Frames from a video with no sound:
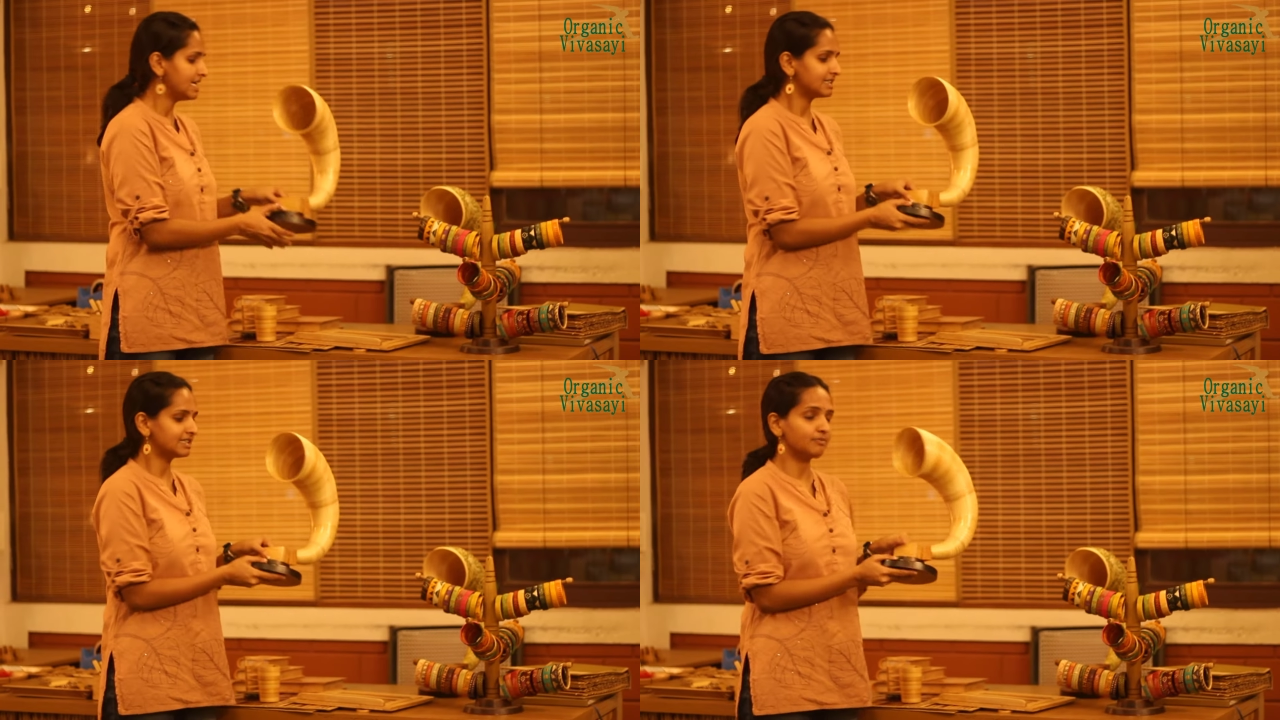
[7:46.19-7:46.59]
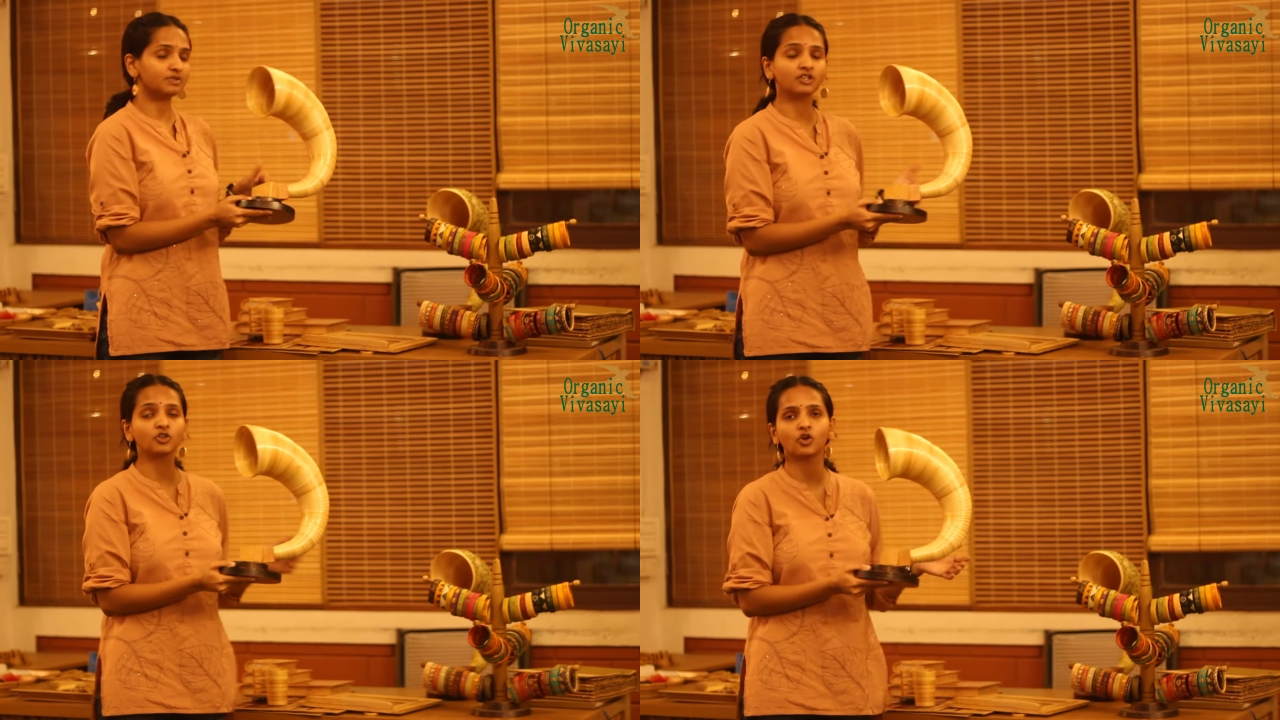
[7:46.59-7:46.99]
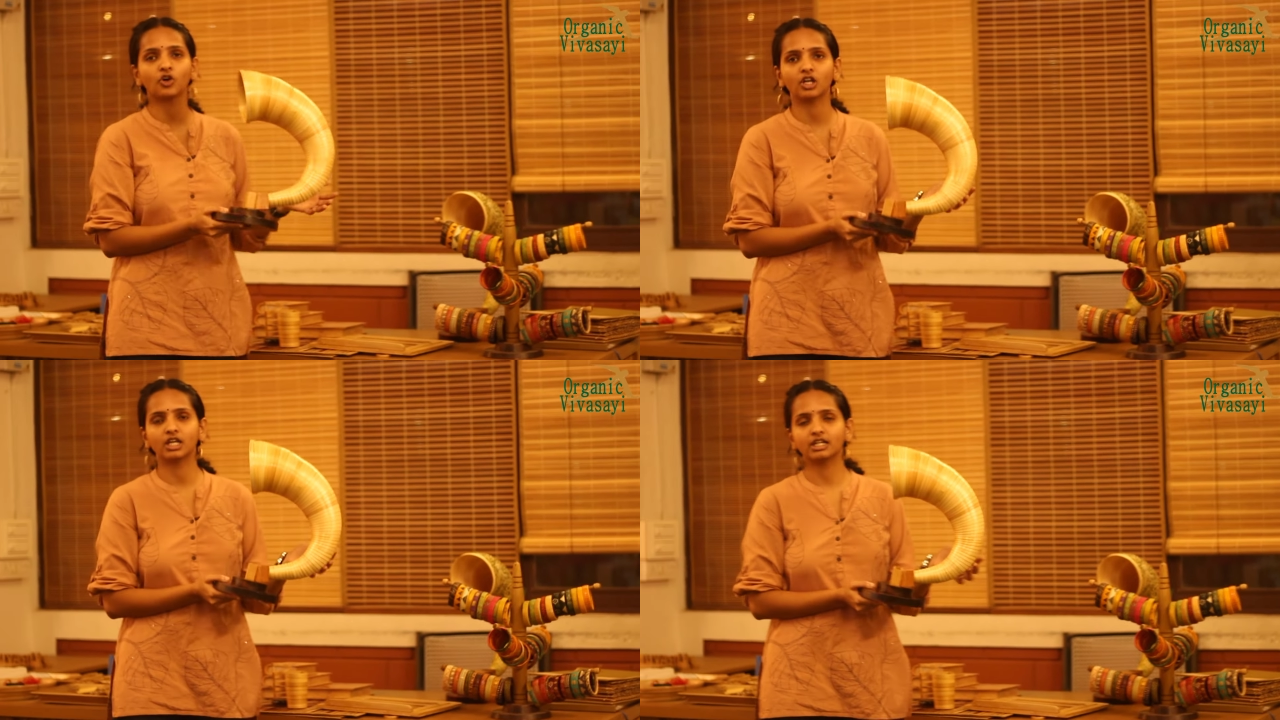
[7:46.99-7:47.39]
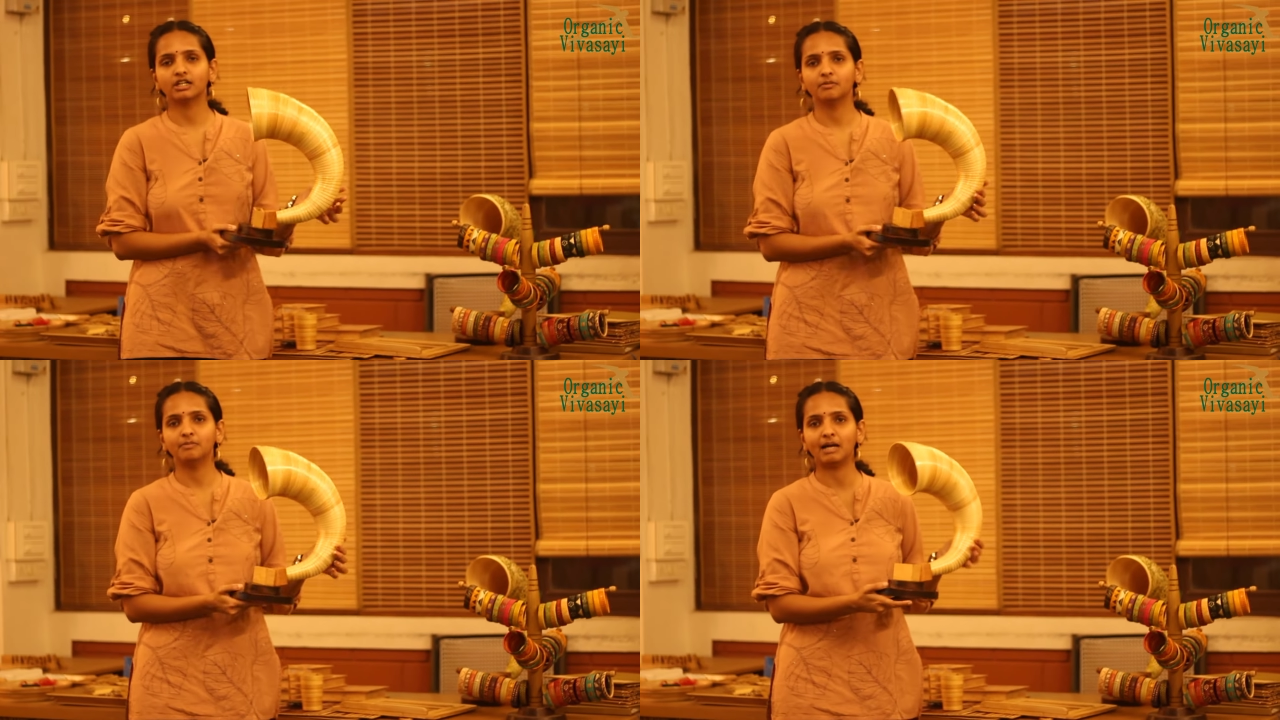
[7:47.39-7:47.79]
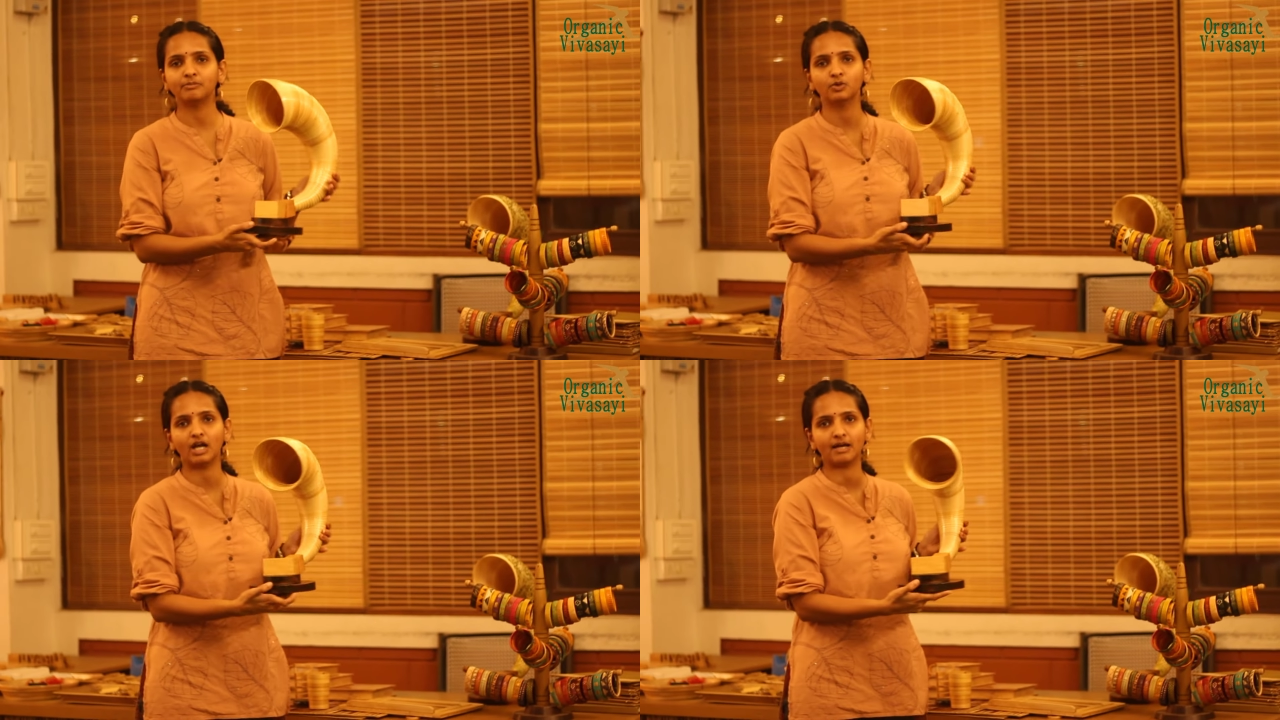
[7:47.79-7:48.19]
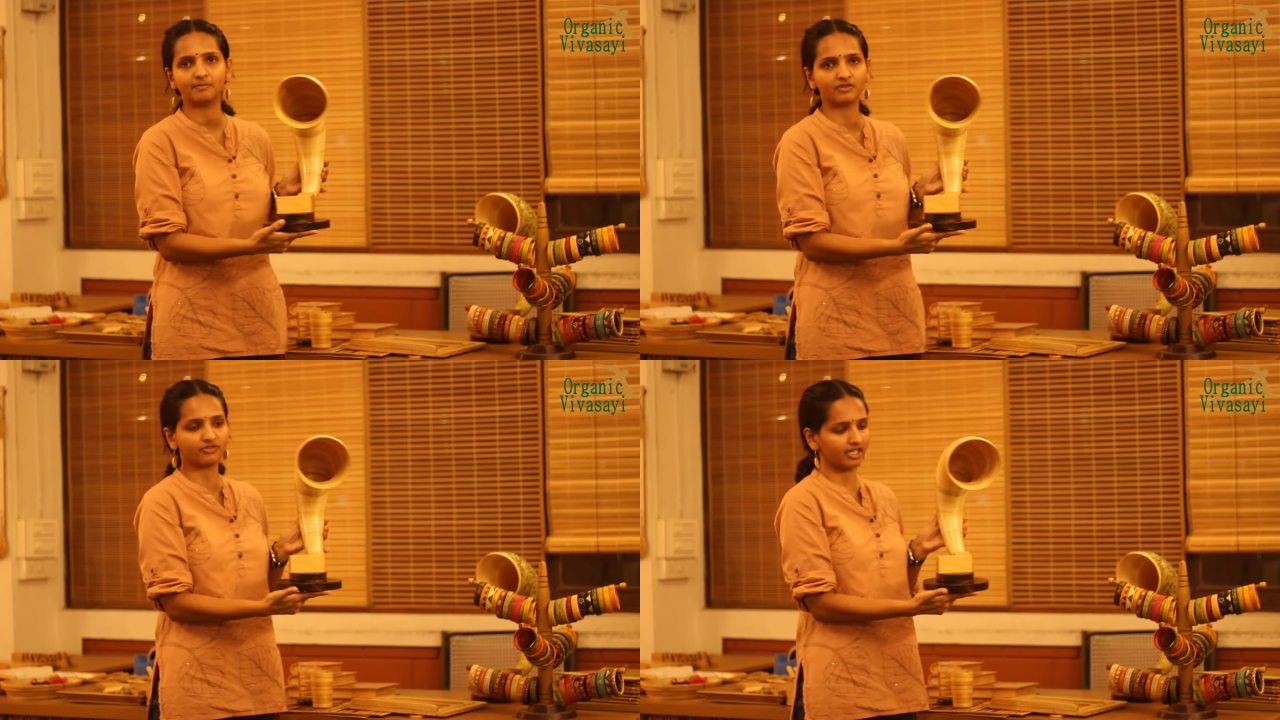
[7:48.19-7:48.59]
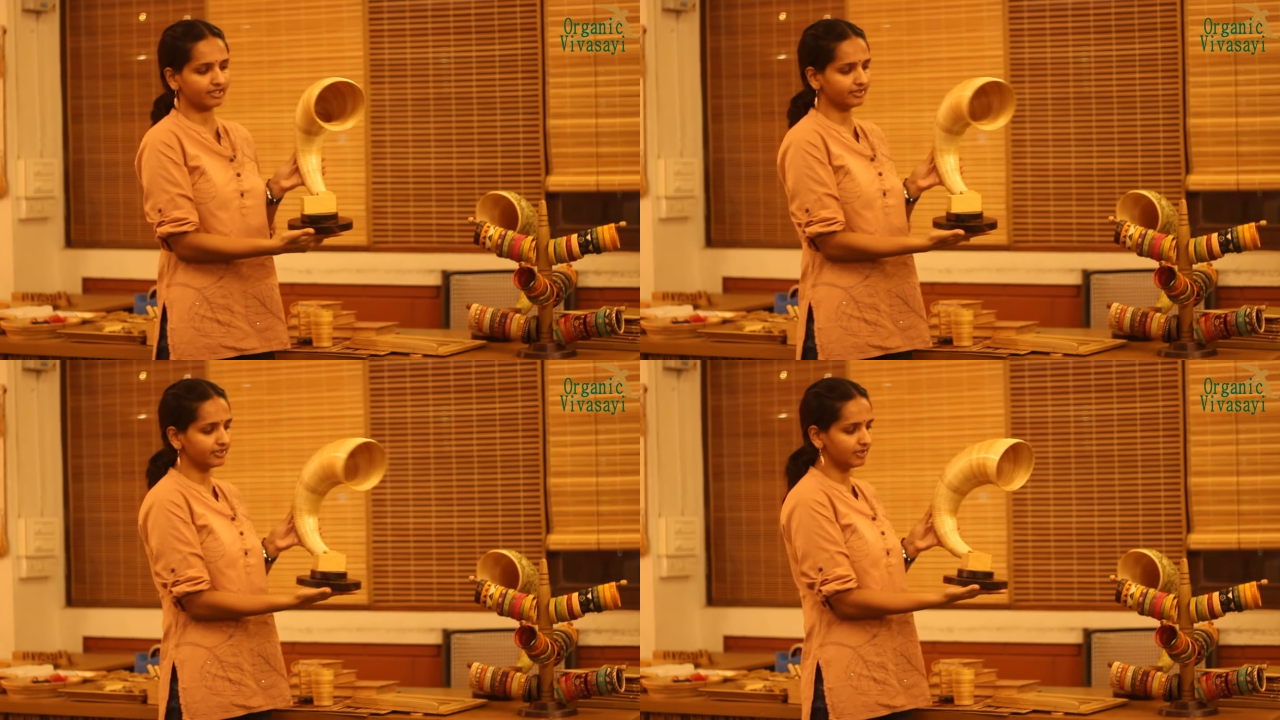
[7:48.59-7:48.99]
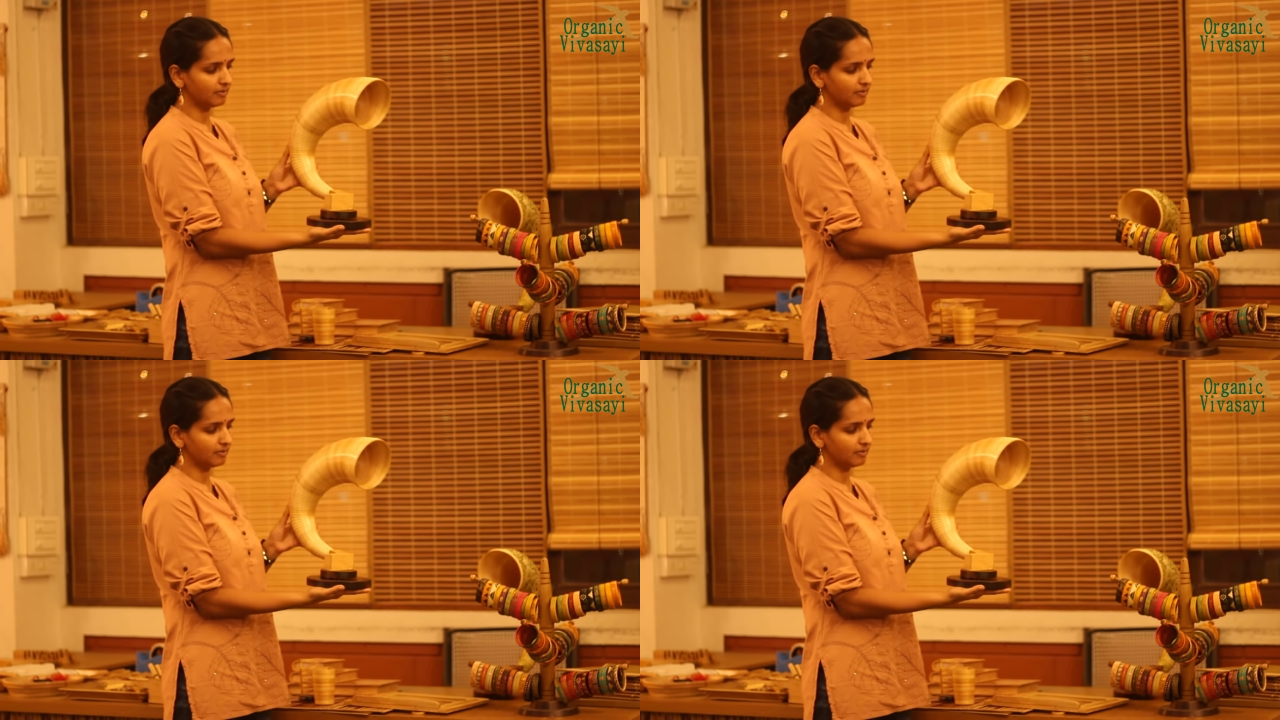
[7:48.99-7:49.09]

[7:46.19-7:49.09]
something called a bamboo amplifier.